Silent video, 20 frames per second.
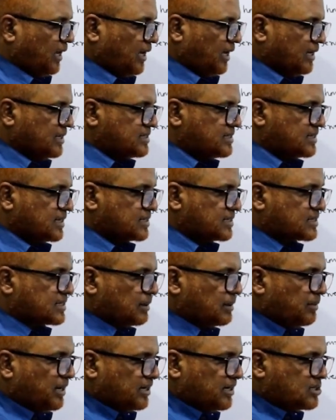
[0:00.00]
In
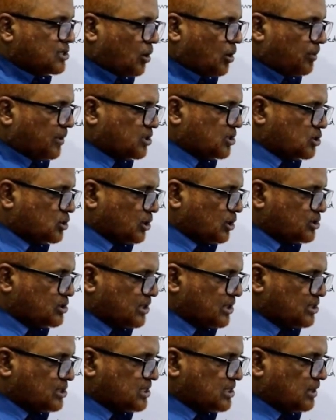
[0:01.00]
60 minutes, how much? So
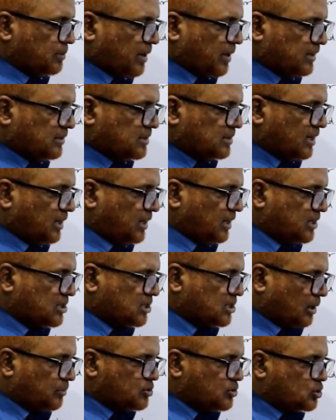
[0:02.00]
60 by 3,
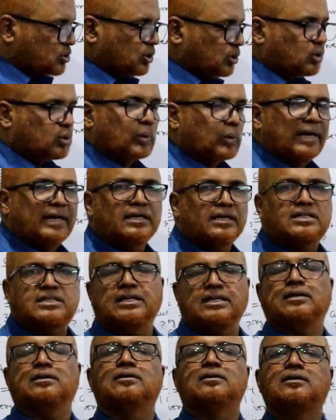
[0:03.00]
it comes to
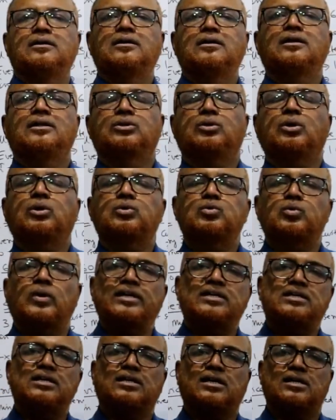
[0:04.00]
20. So
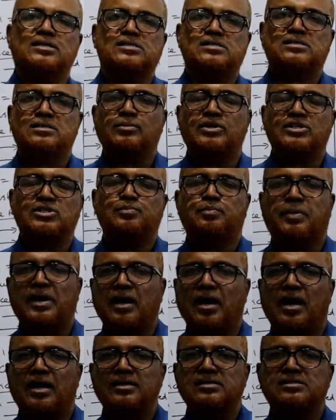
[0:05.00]
20 customers per
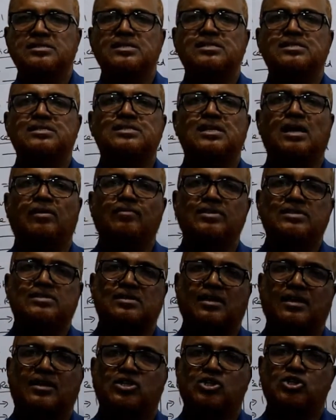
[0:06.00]
hour is the service
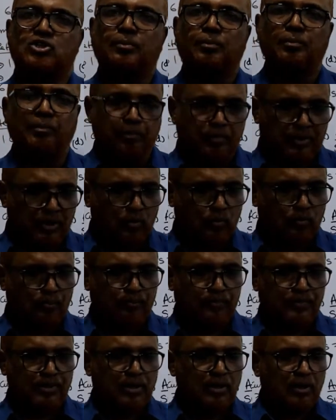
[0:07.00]
rate, mu.
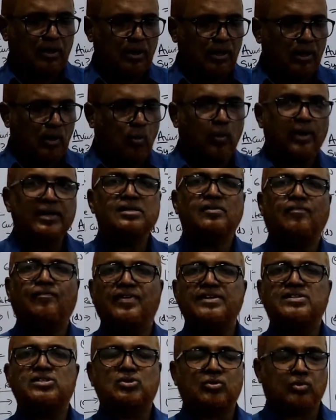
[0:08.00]
Now, what is the
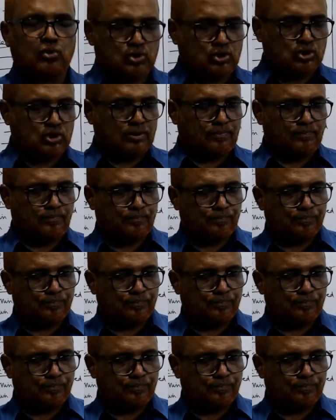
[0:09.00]
first question?